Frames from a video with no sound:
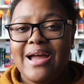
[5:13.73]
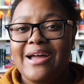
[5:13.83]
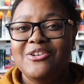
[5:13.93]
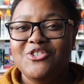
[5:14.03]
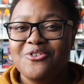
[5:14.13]
I
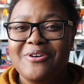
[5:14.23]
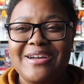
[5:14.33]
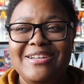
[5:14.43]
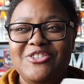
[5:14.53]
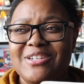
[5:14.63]

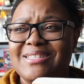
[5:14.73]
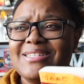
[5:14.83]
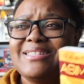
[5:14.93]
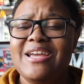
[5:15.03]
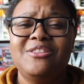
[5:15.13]
enjoy just
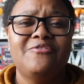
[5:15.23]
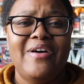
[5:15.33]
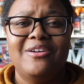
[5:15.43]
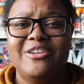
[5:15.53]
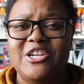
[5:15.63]
seeing the
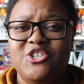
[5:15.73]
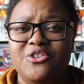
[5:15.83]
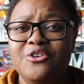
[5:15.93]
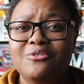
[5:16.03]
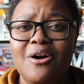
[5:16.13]

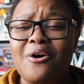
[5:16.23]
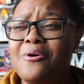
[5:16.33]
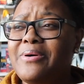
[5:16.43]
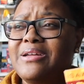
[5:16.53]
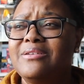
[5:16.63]
Foundation
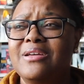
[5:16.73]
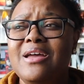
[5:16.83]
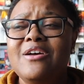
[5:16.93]
grow and